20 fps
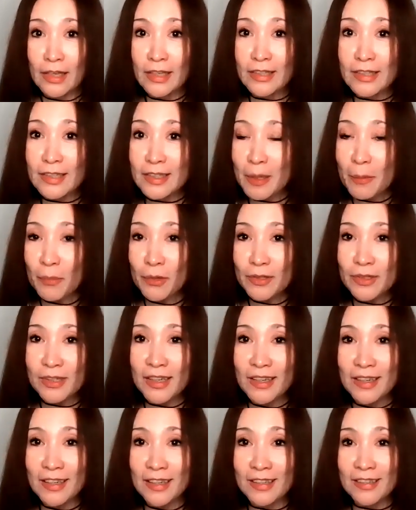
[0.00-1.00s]
is
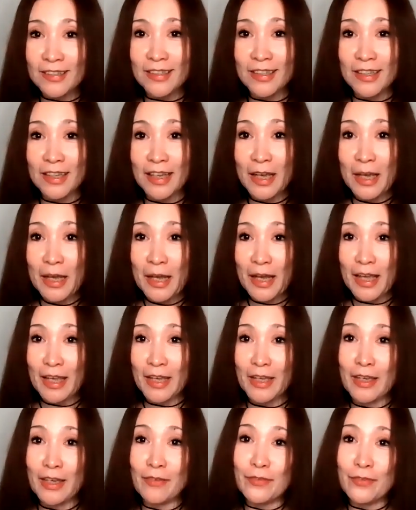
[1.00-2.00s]
simultaneously a
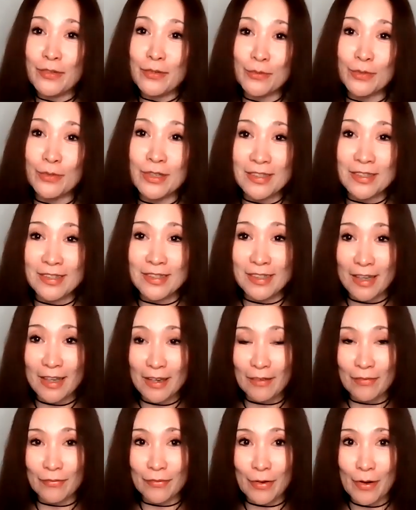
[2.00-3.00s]
gift you
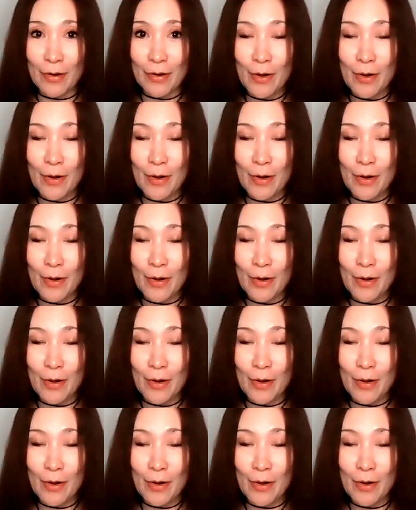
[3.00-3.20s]
receive